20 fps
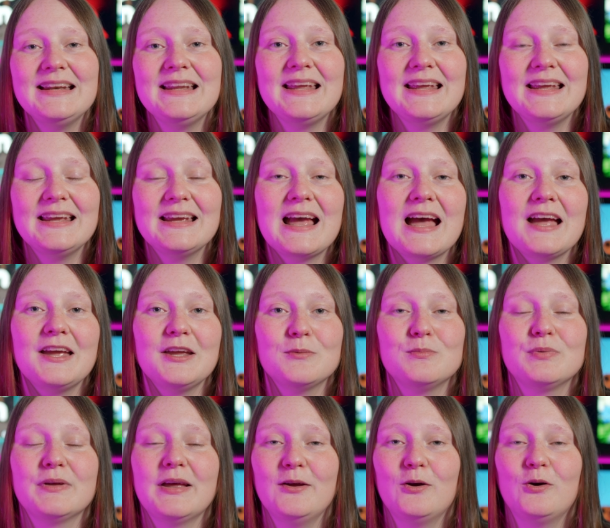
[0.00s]
here, I
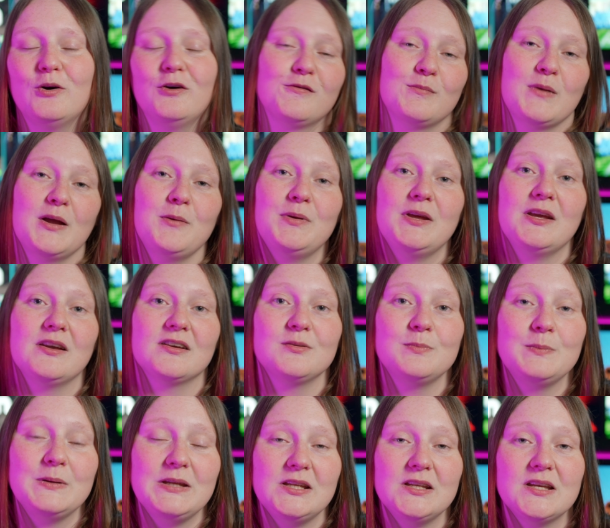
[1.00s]
can play all of my
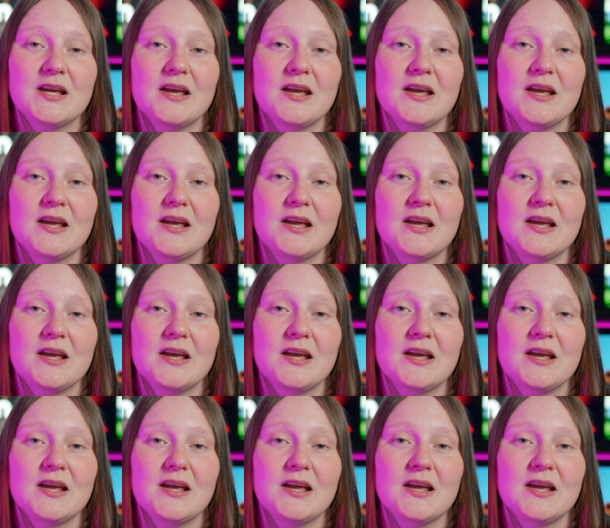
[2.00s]
PSP